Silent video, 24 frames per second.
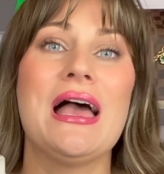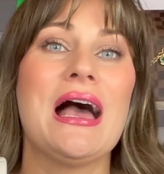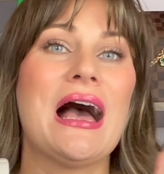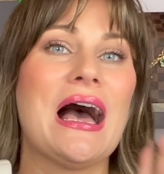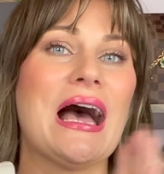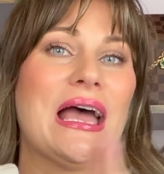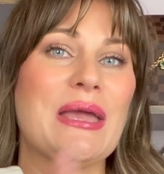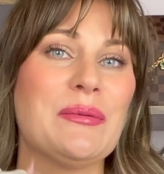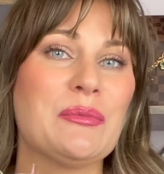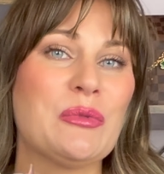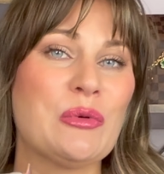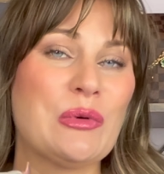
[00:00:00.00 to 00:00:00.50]

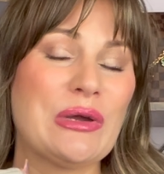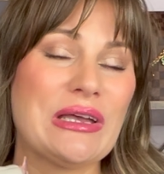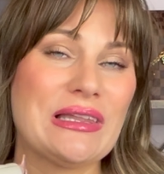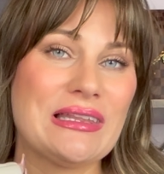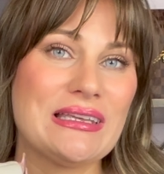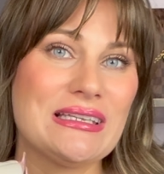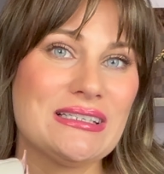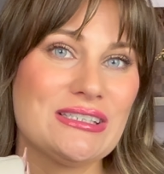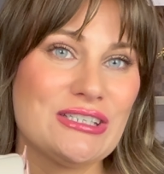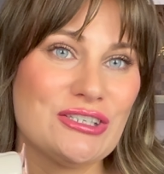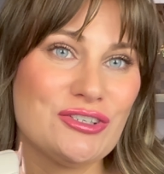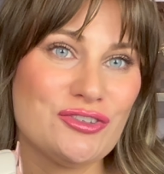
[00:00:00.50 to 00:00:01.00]
I'm
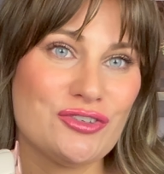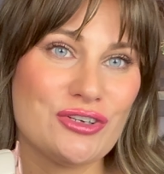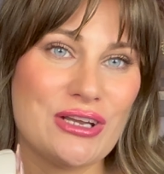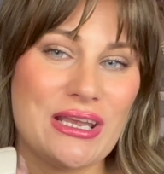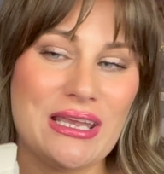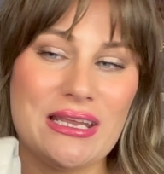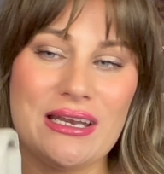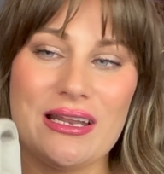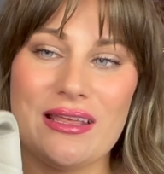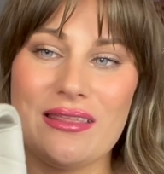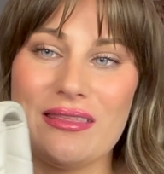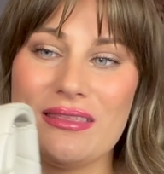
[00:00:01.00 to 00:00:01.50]
willing to
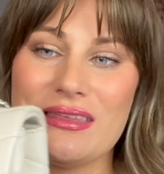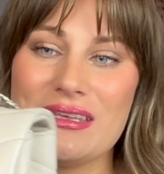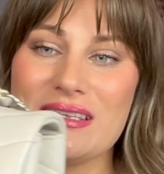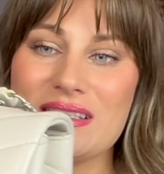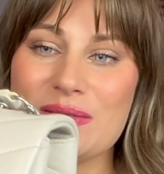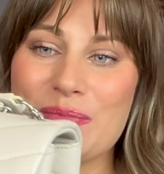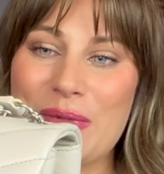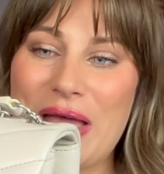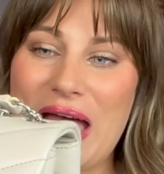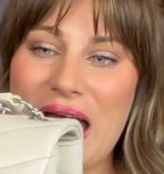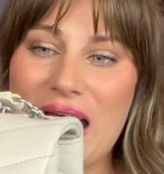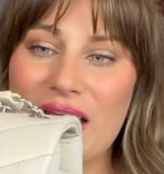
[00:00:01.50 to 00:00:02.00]
trade this
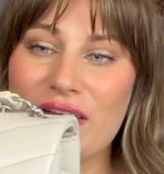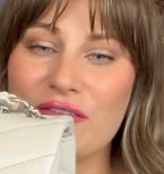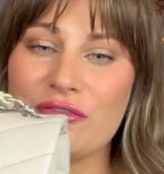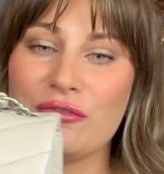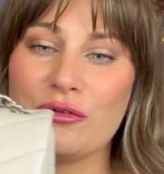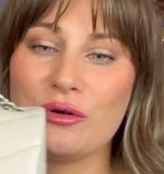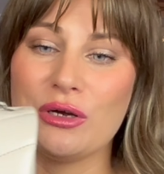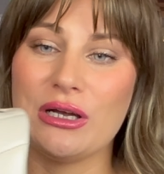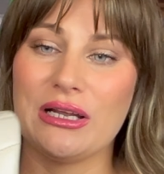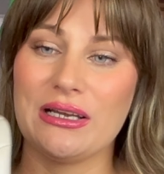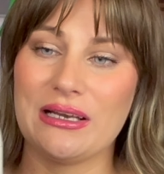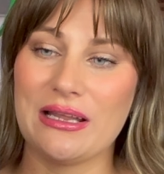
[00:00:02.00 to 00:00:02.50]
bag
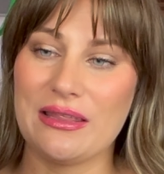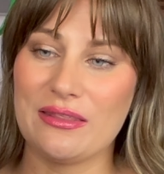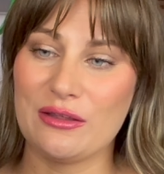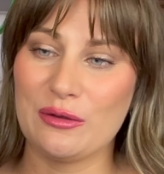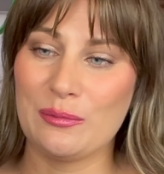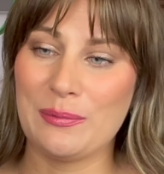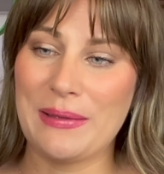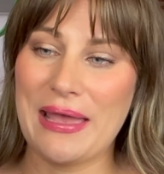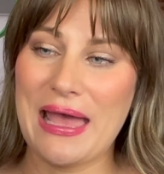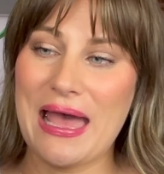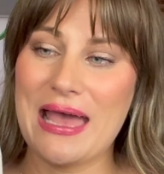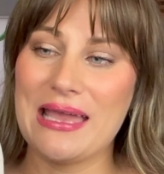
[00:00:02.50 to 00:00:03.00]
for another
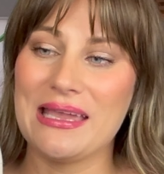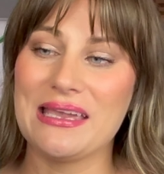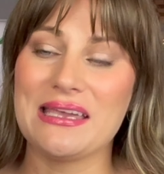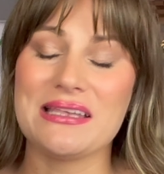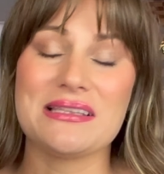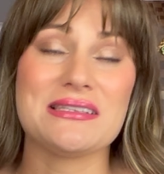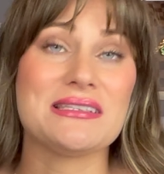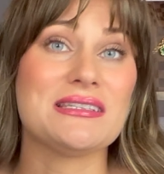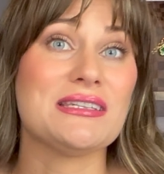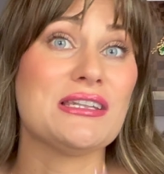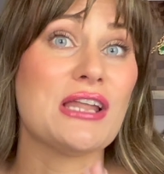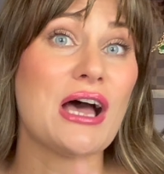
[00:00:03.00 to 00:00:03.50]
bag.
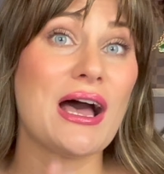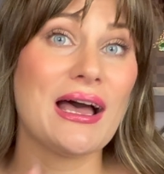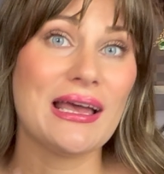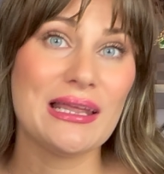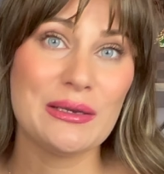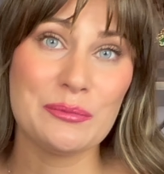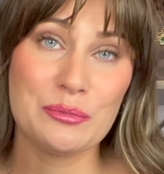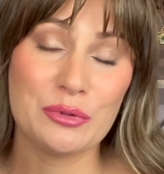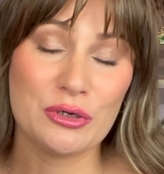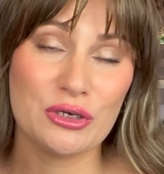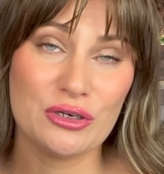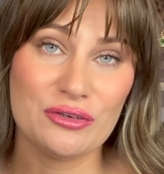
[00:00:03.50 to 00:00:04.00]
It's not
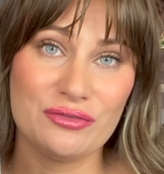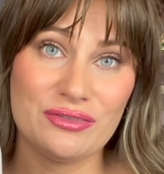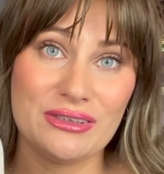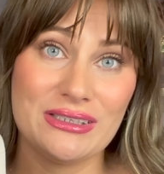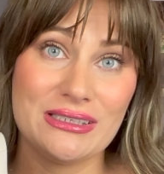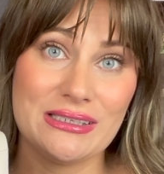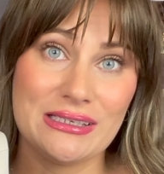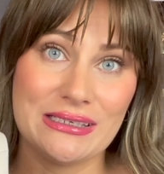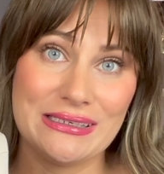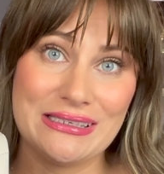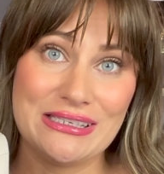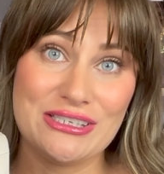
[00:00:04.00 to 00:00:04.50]
in
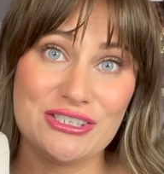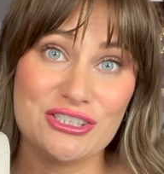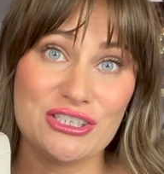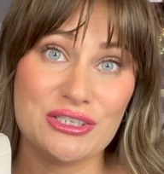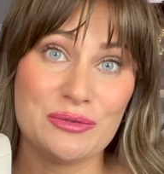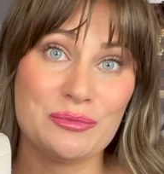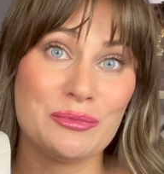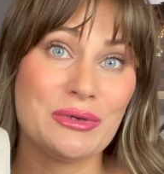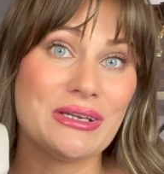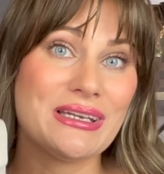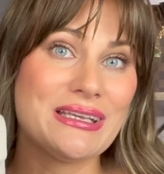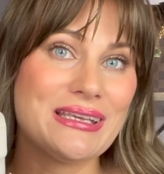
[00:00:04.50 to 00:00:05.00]
perfect
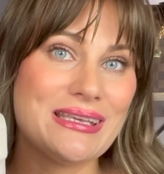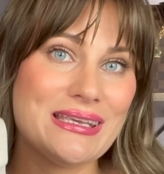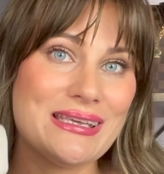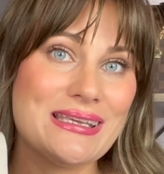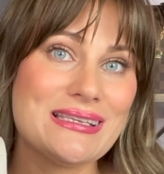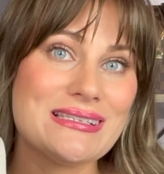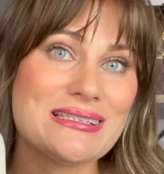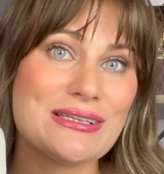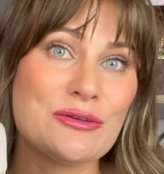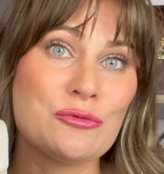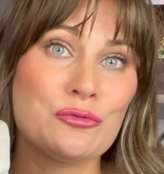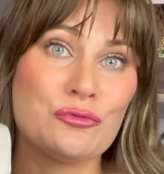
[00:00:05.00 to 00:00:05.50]
condition, but it
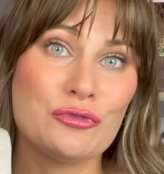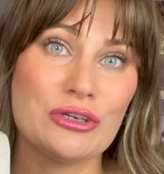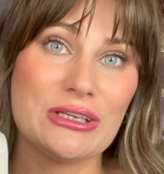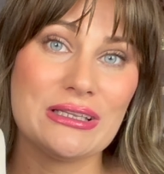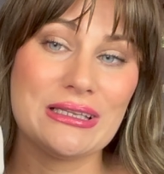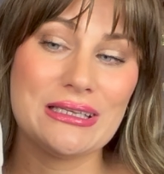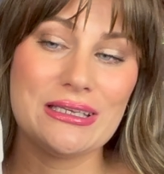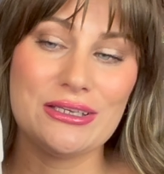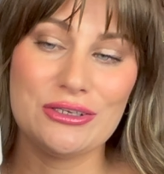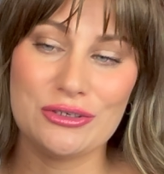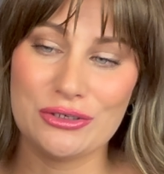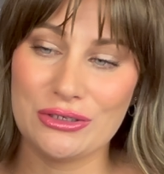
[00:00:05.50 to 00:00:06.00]
is in
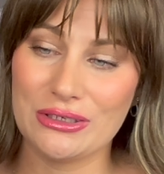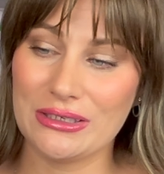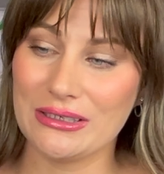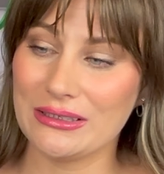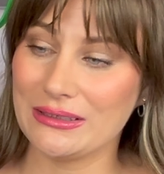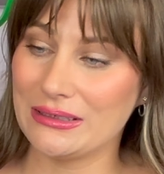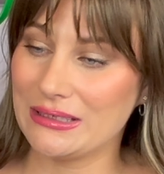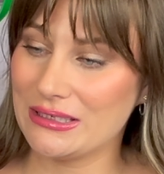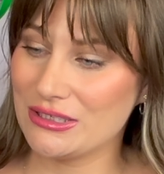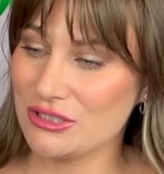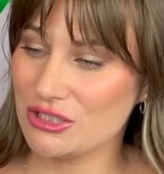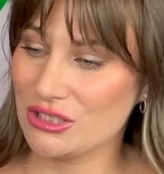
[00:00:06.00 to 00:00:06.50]
really good
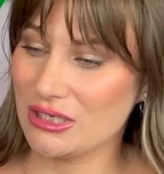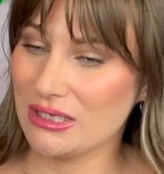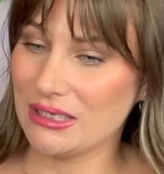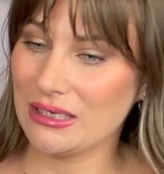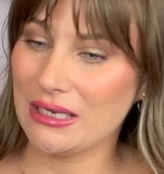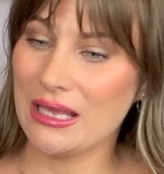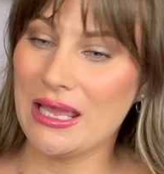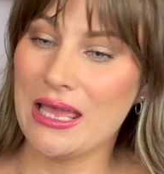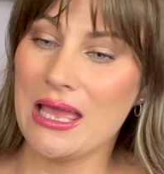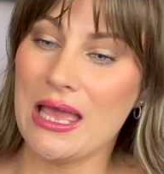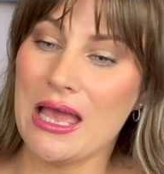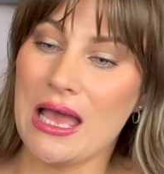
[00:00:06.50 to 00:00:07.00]
condition.
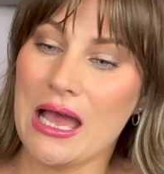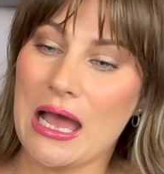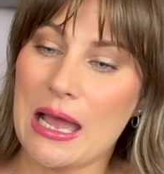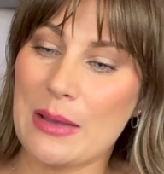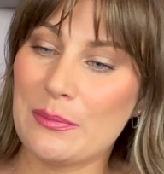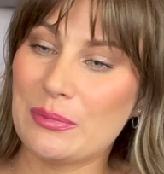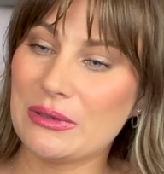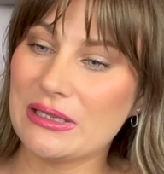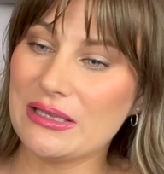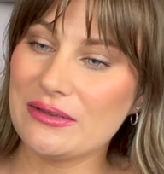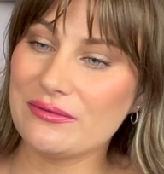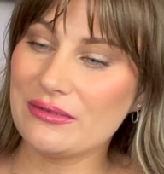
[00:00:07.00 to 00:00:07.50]
I
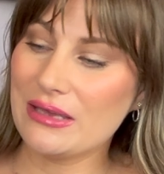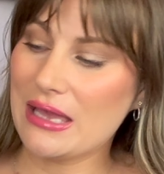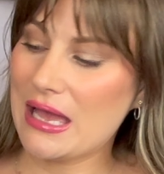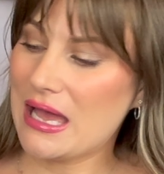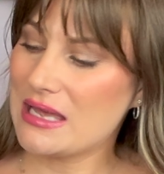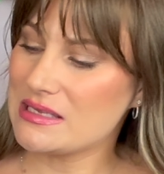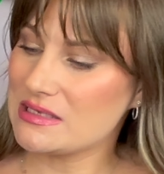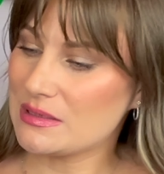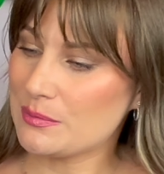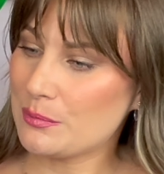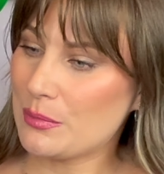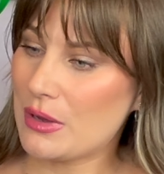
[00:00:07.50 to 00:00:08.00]
believe it
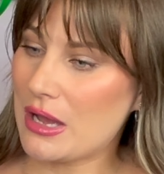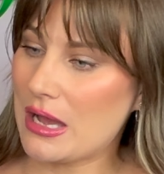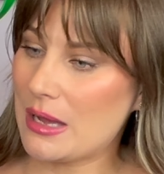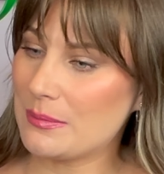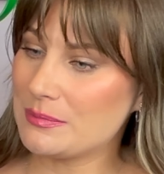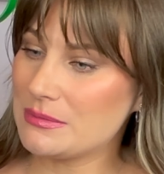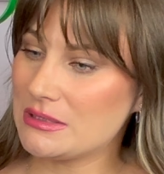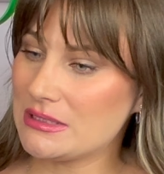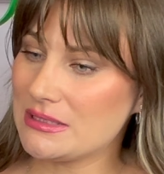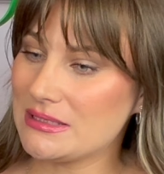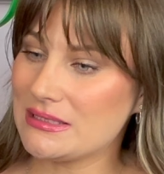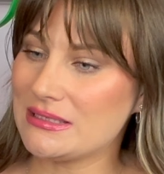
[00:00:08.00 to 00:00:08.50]
has a
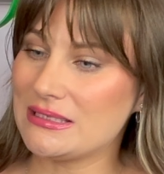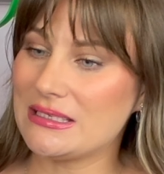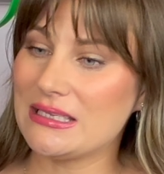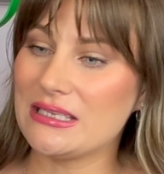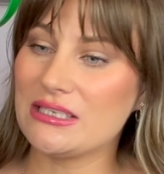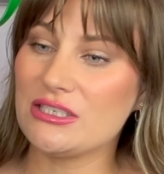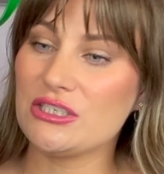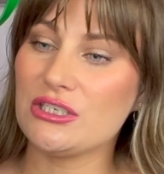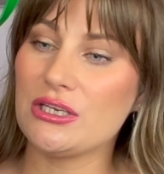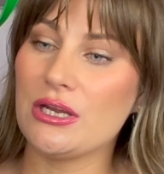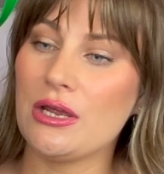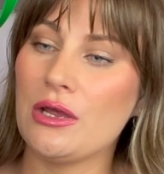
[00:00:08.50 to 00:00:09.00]
popped
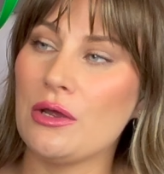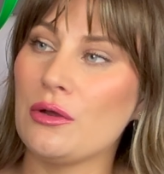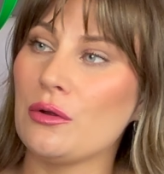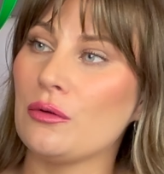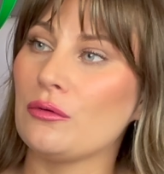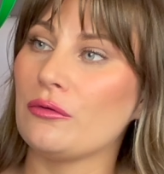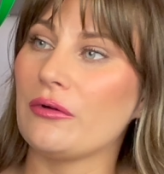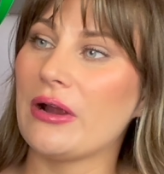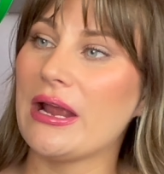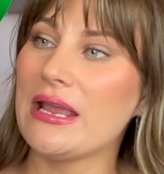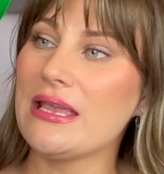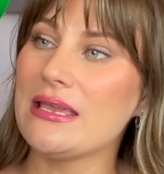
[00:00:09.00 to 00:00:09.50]
stitch
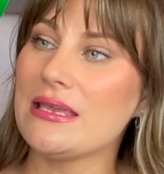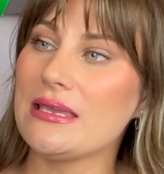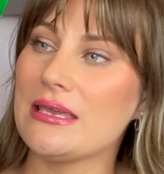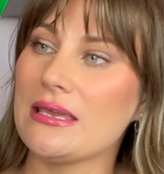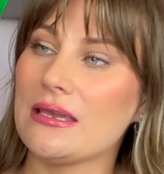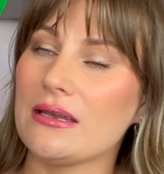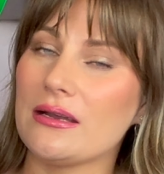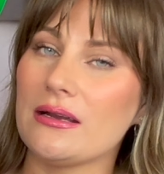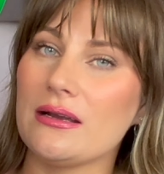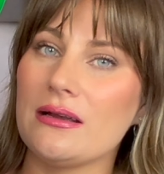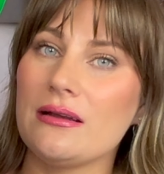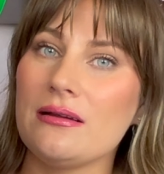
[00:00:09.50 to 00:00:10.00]
right
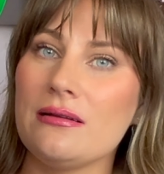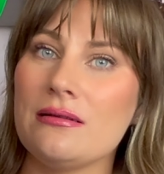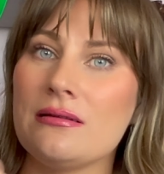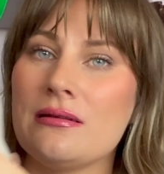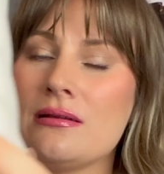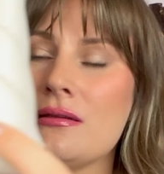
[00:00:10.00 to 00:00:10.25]
here.